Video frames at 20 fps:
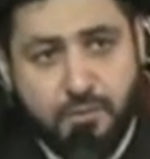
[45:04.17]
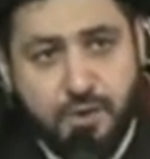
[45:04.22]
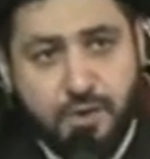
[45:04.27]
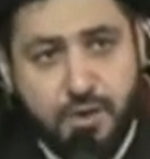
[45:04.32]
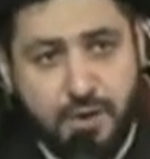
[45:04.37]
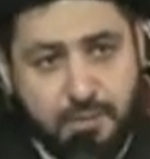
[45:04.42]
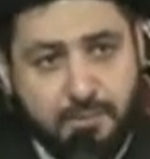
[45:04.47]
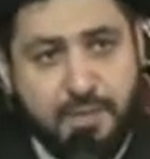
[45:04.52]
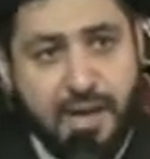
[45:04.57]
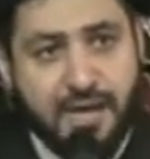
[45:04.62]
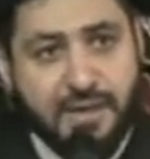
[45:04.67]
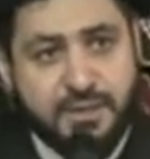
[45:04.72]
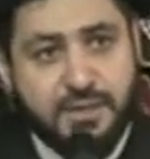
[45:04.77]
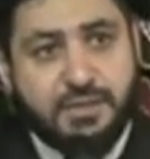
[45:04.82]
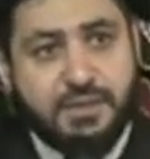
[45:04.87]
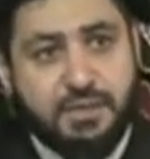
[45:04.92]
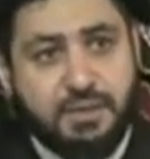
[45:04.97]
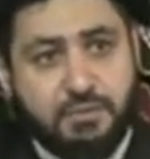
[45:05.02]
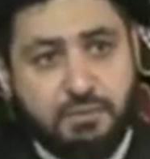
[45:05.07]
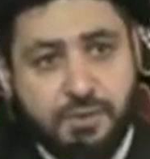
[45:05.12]
work, come back to
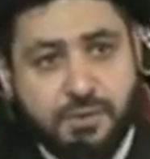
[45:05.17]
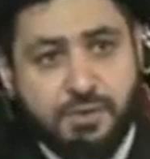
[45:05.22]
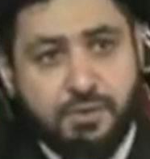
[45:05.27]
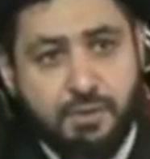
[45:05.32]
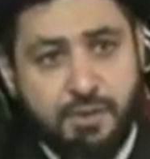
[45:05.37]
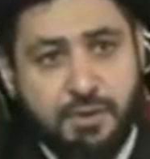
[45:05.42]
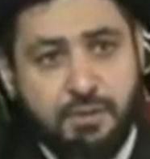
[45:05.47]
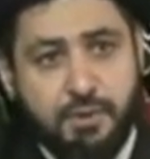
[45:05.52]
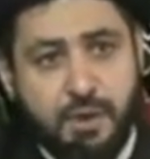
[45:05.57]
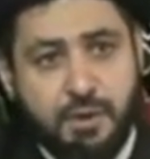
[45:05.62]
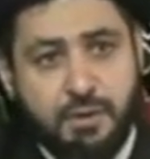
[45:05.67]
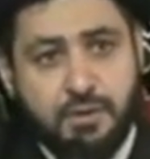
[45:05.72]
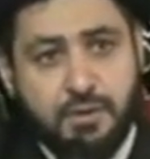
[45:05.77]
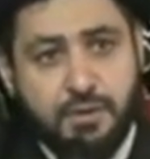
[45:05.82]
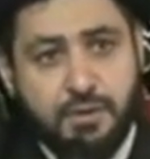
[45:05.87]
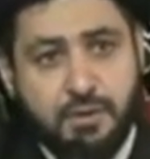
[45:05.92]
see what's going on.